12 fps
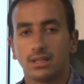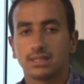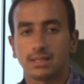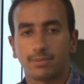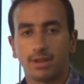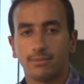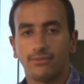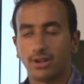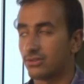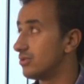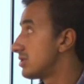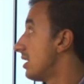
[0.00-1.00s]
It's a prime
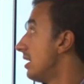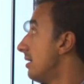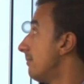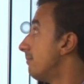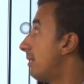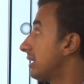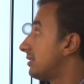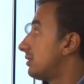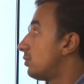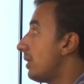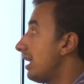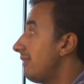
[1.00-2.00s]
factors.
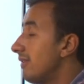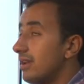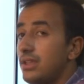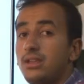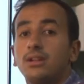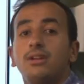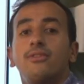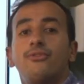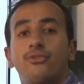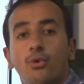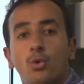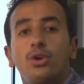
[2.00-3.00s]
But 12 here,
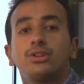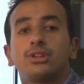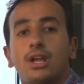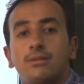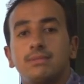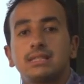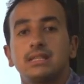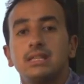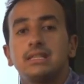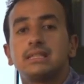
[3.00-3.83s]
4 times 3.